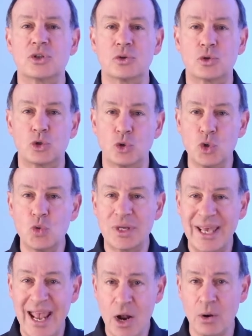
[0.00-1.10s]
the true
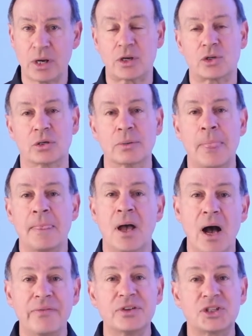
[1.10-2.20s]
character
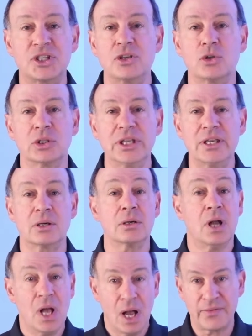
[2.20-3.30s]
of the senior leader
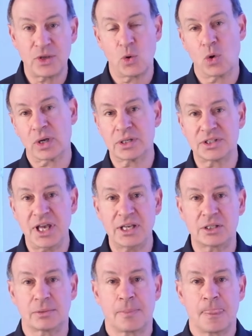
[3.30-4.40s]
of the
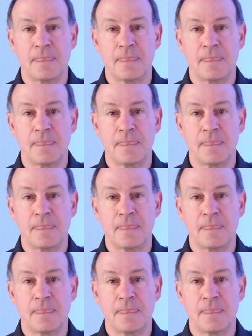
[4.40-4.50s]
organization.